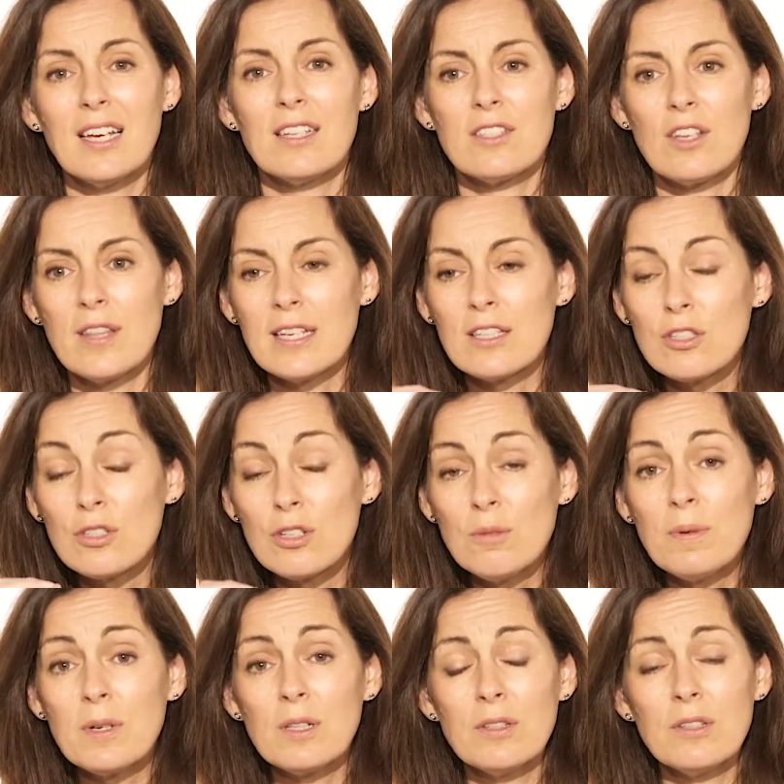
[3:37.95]
So they're
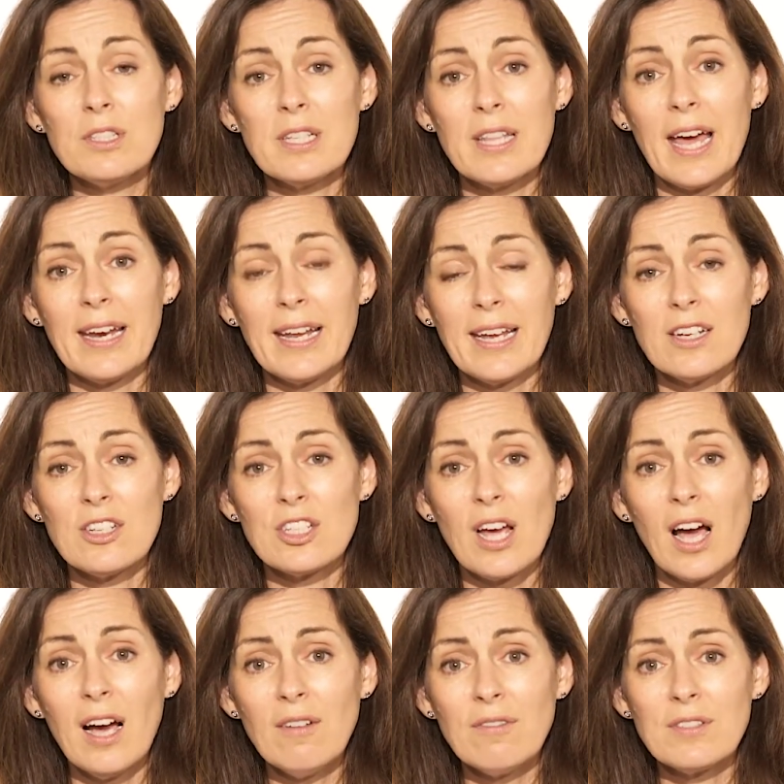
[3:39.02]
super glued to that hair
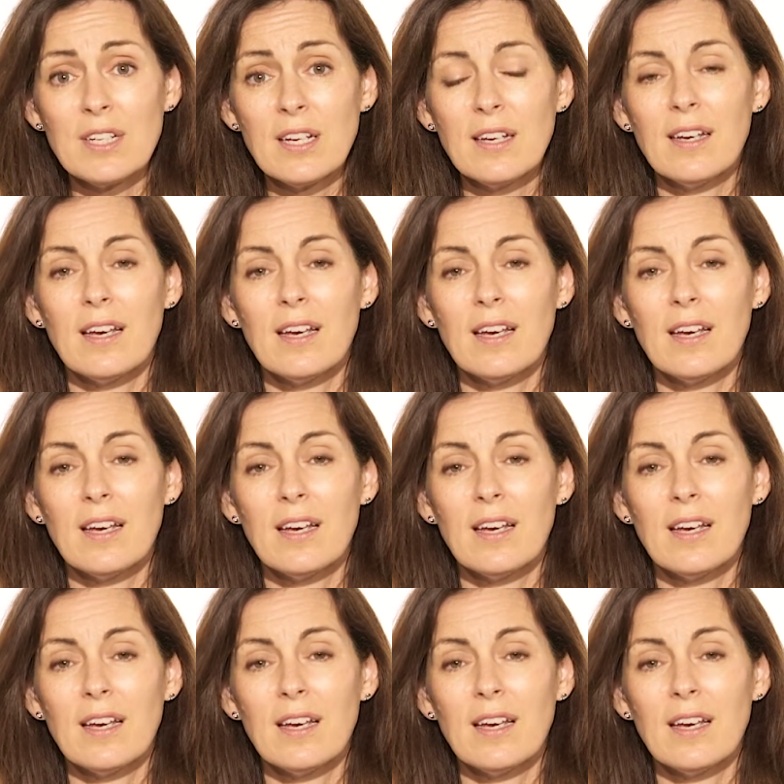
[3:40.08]
shaft.